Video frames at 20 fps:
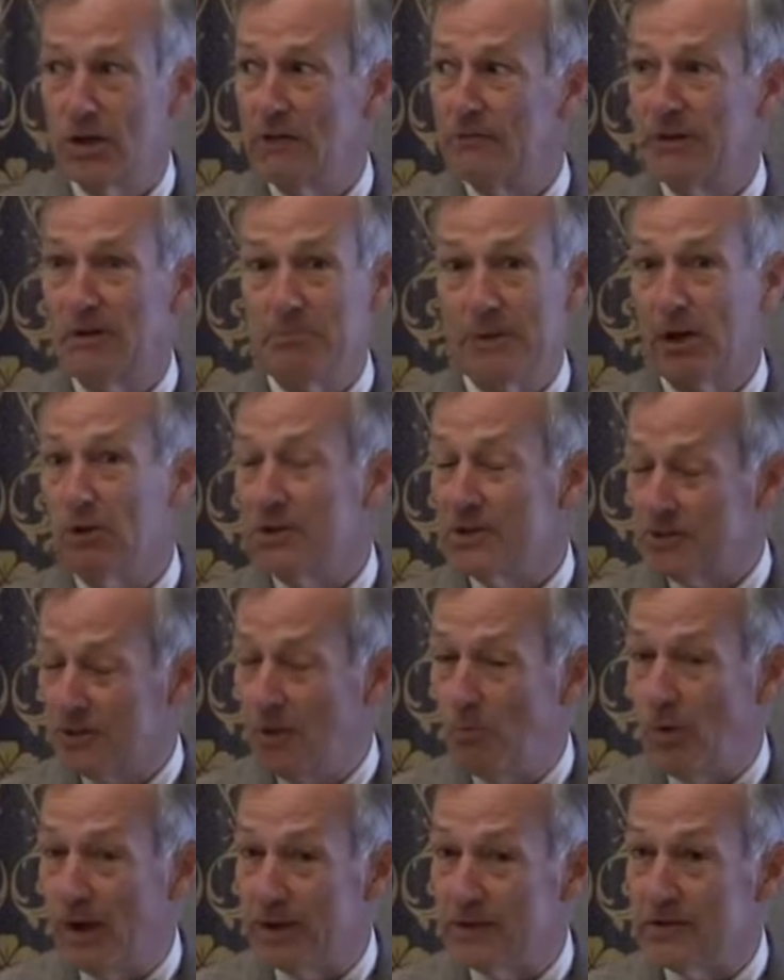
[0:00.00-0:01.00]
if not better in
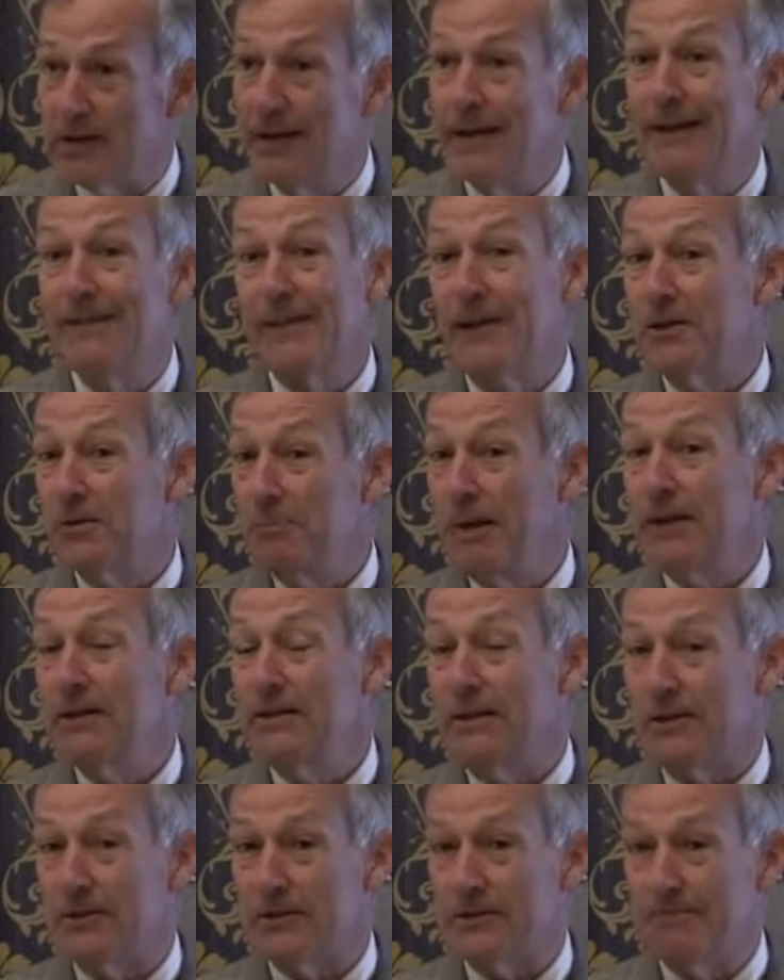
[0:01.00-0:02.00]
some ways, than the
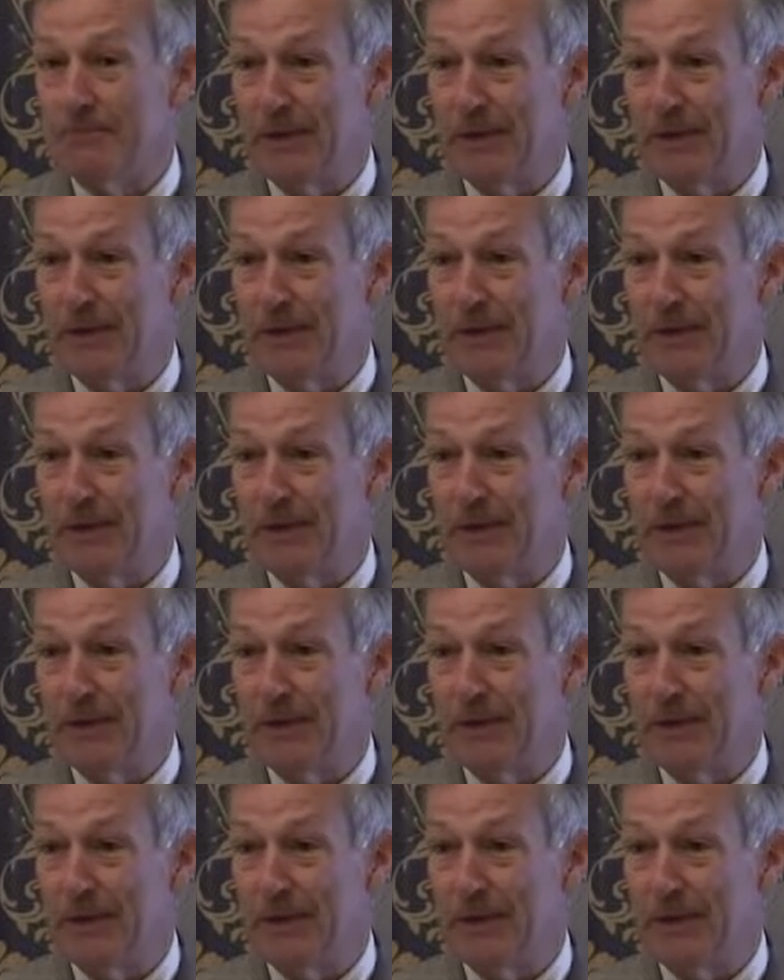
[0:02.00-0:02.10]
paintings,